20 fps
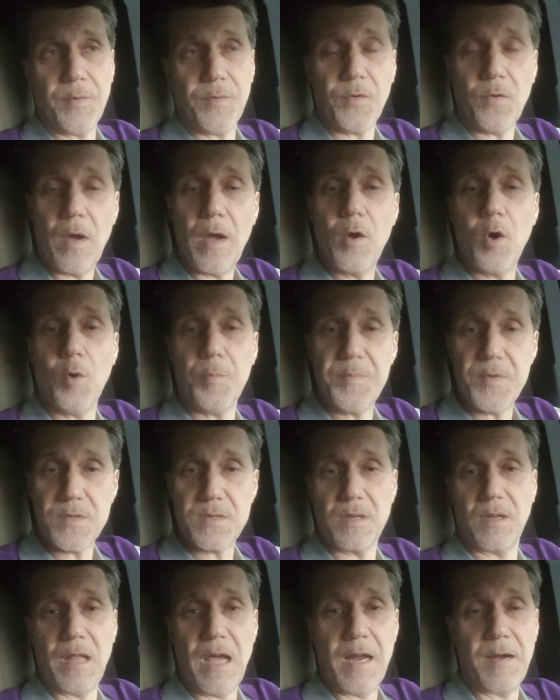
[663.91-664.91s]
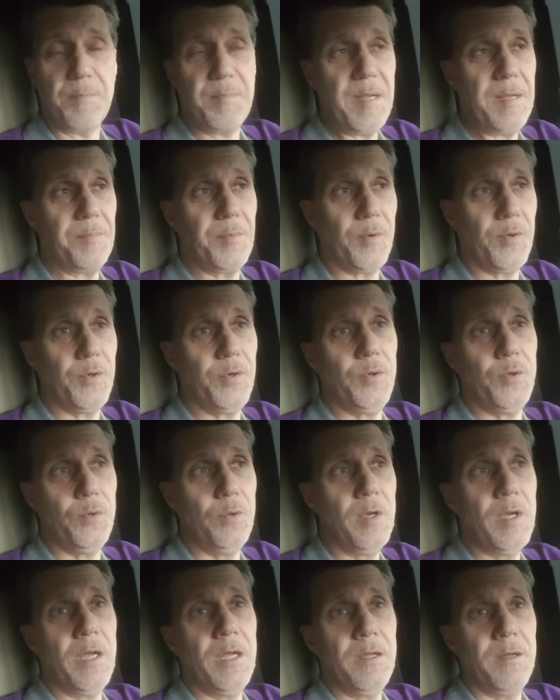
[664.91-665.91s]
So I hope there's a lot of people
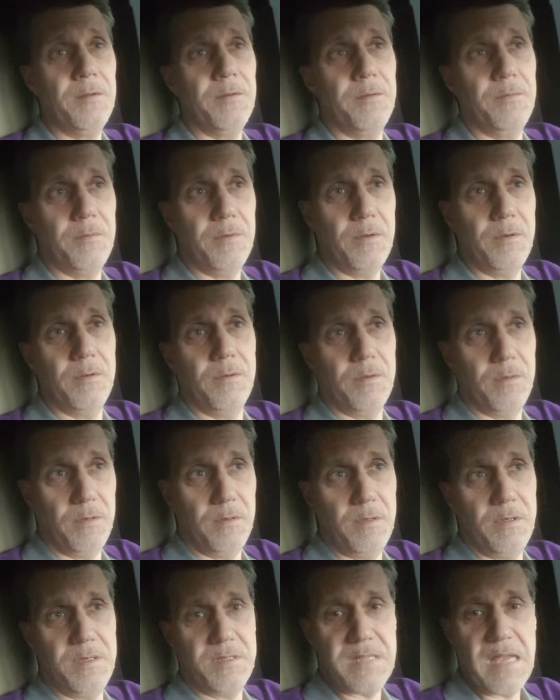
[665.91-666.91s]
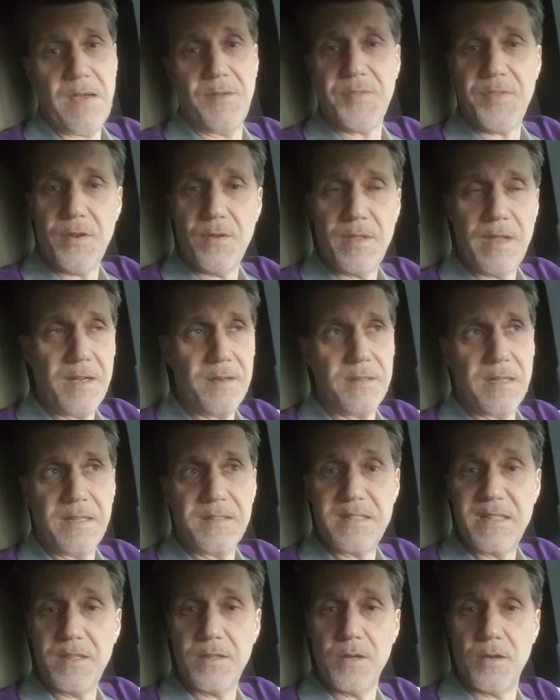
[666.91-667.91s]
who is out there that,
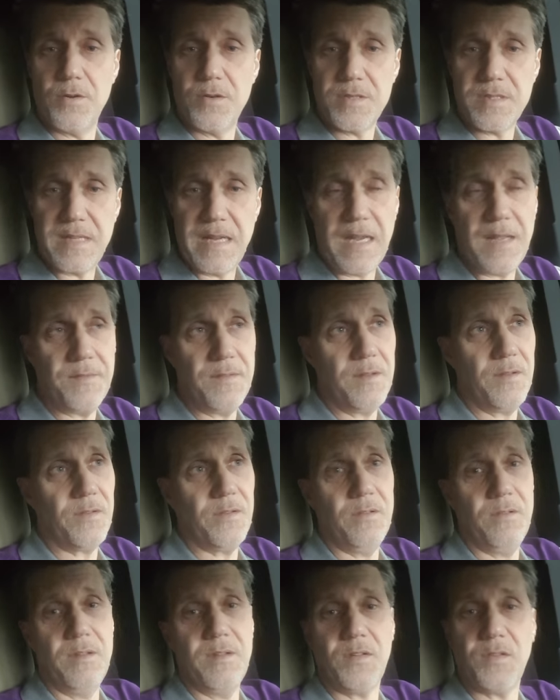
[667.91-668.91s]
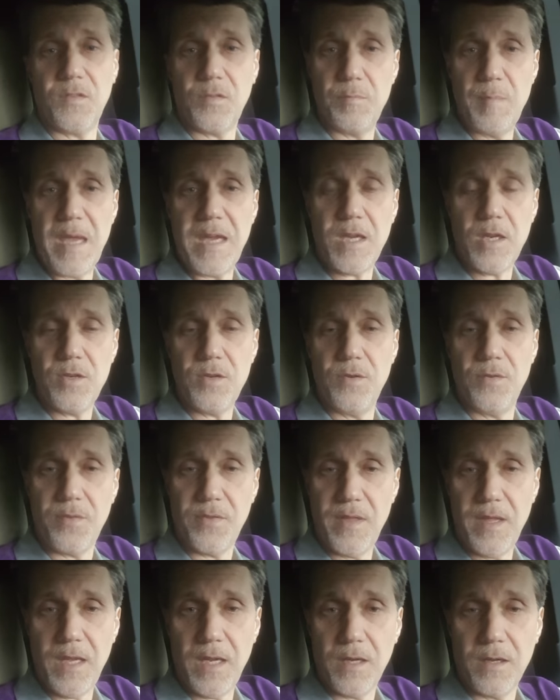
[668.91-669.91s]
that didn't understand this and this is making you
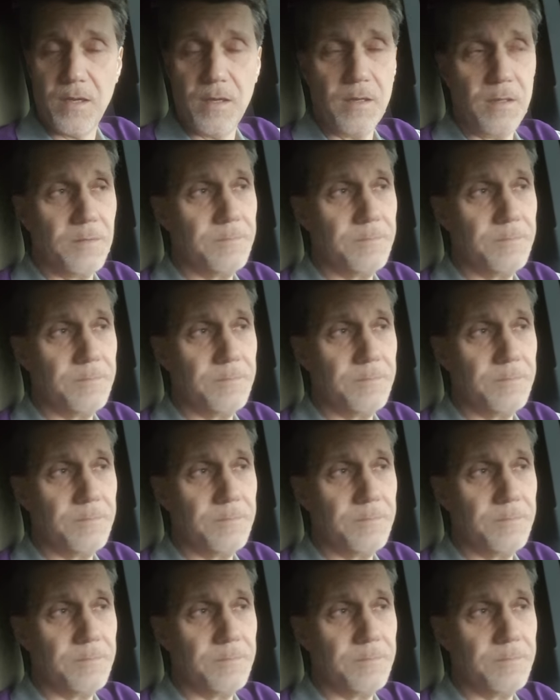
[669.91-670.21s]
think